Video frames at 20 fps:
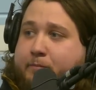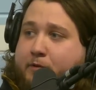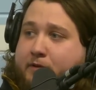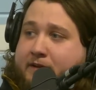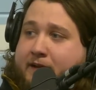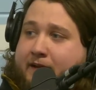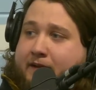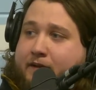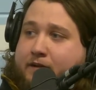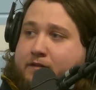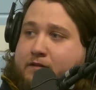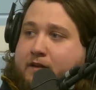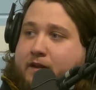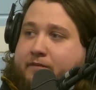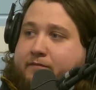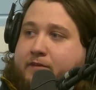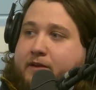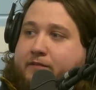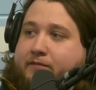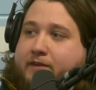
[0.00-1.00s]
protected
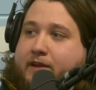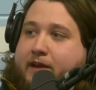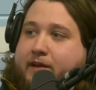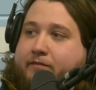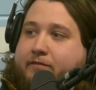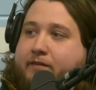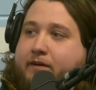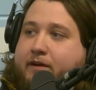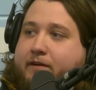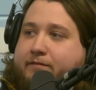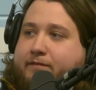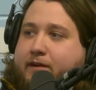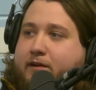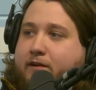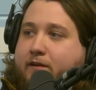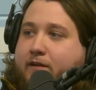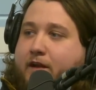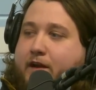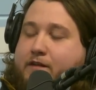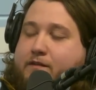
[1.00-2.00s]
stuff you have to have a
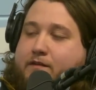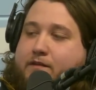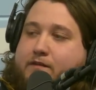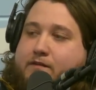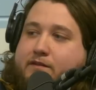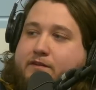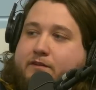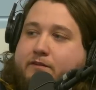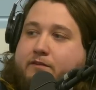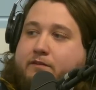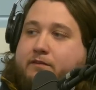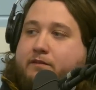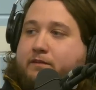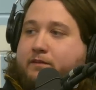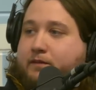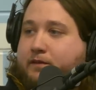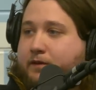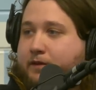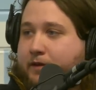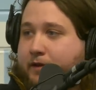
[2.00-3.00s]
federal license too
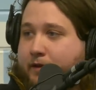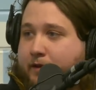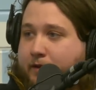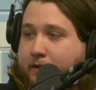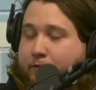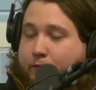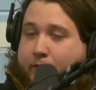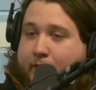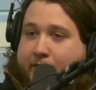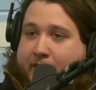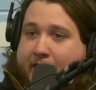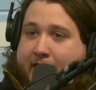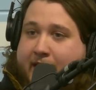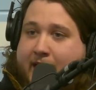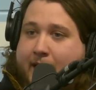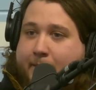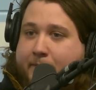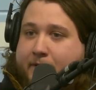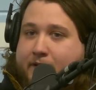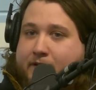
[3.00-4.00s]
okay when that
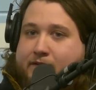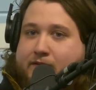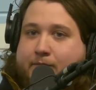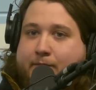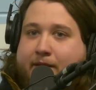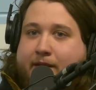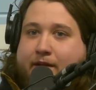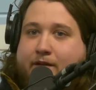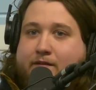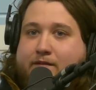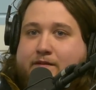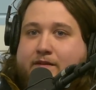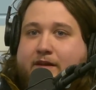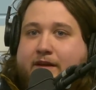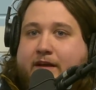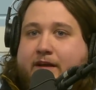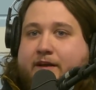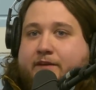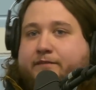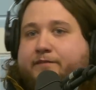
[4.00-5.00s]
happens it means
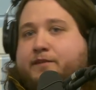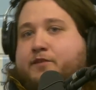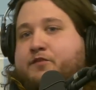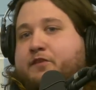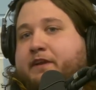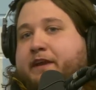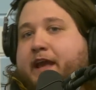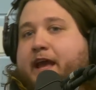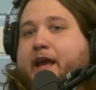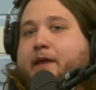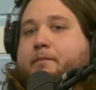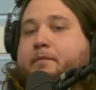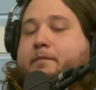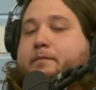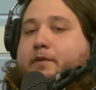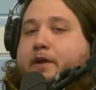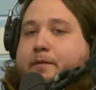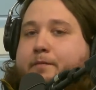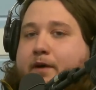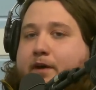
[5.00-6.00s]
the fish and game
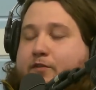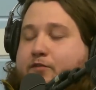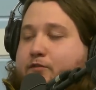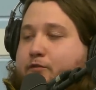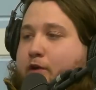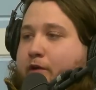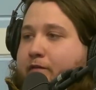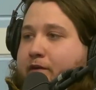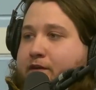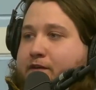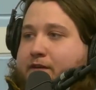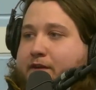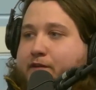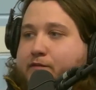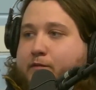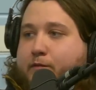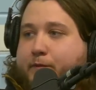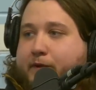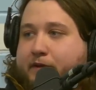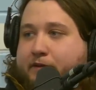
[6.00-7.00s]
pretty much who
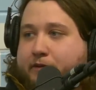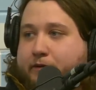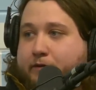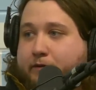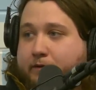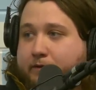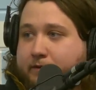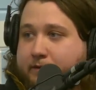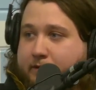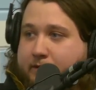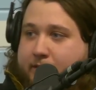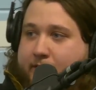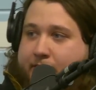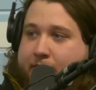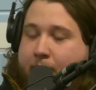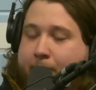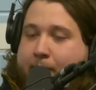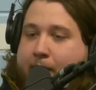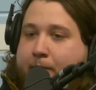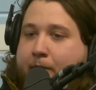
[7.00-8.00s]
oversees what we do
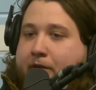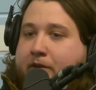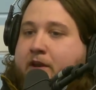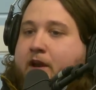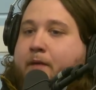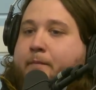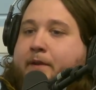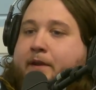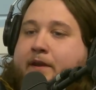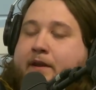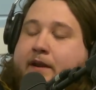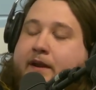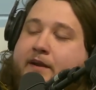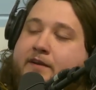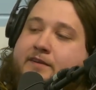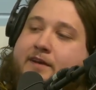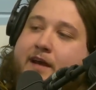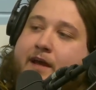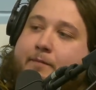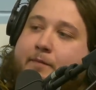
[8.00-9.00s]
they'll be able to come in at any
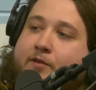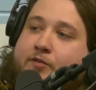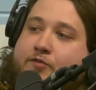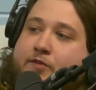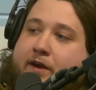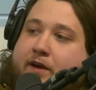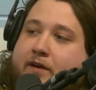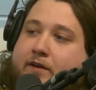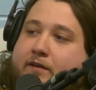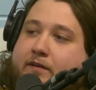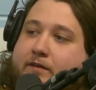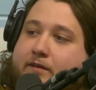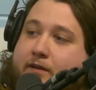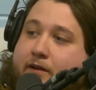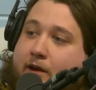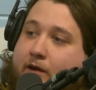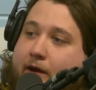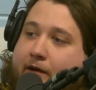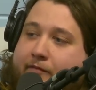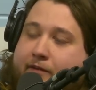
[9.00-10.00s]
time and check you
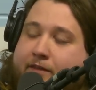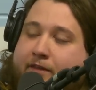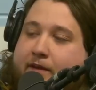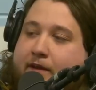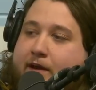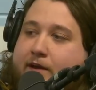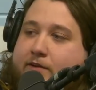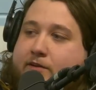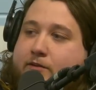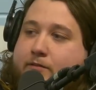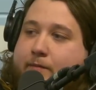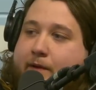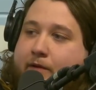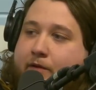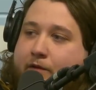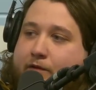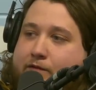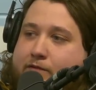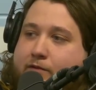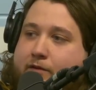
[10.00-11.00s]
know everything i do my
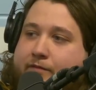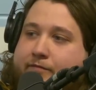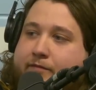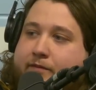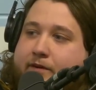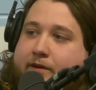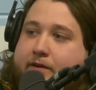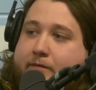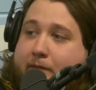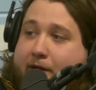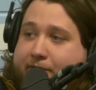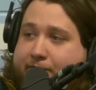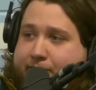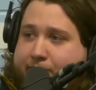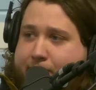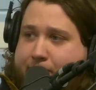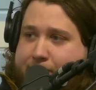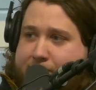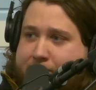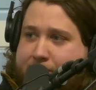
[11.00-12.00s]
whole storefront my
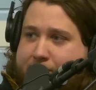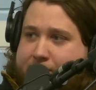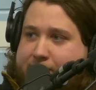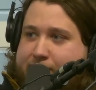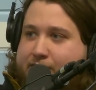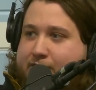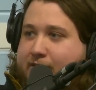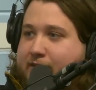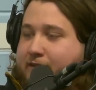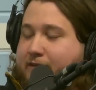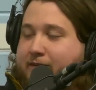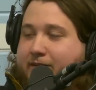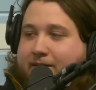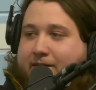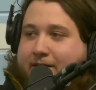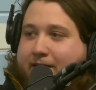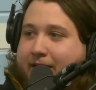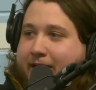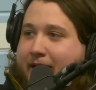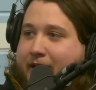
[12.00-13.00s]
freezers
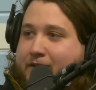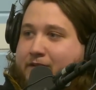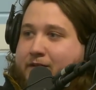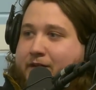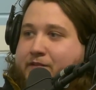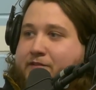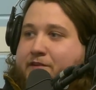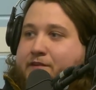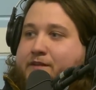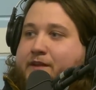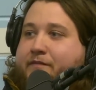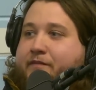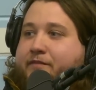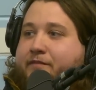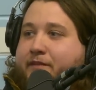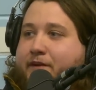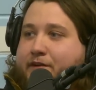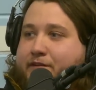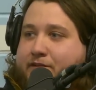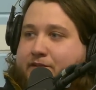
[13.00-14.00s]
i got six or seven
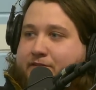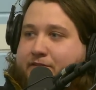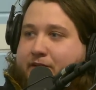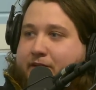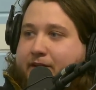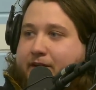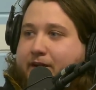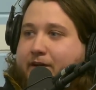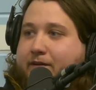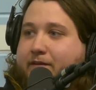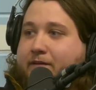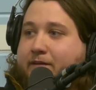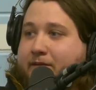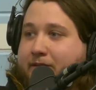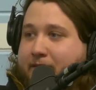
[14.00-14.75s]
freezers right now